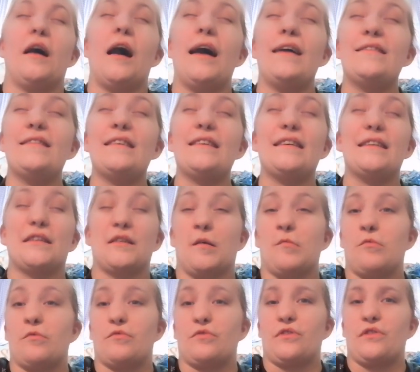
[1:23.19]
I did get a
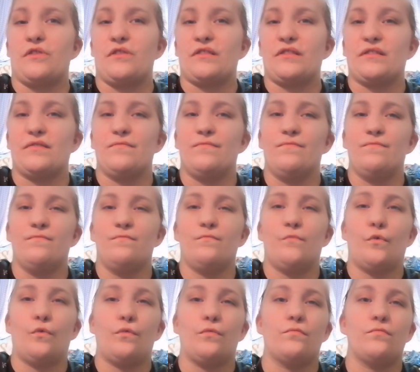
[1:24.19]
couple things.
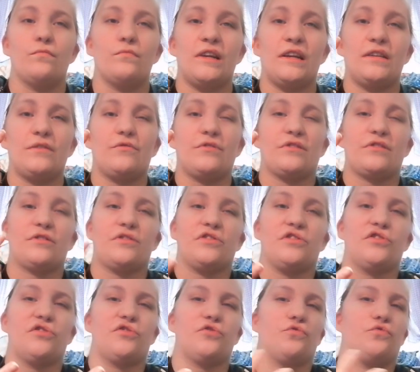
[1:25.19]
Well, technically
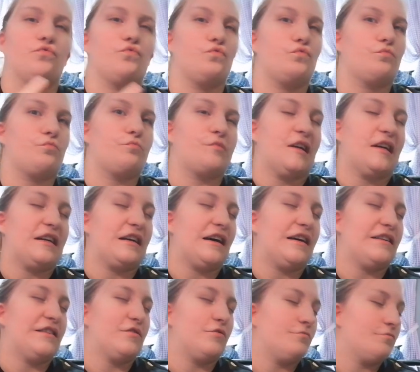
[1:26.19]
two big
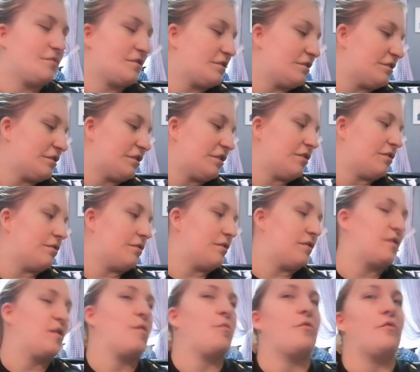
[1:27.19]
items, and then a
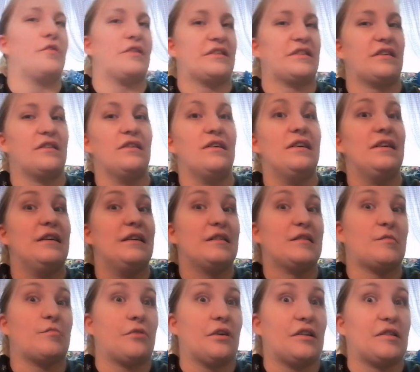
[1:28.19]
couple like
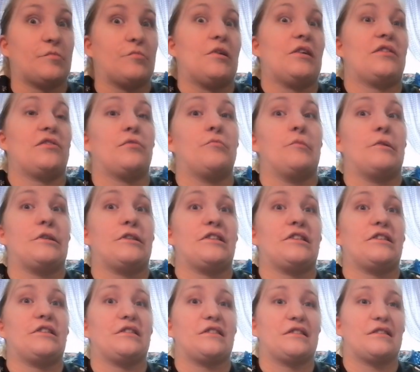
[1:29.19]
surprise bags from
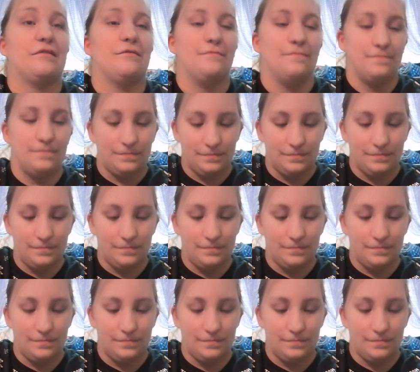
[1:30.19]
Martins.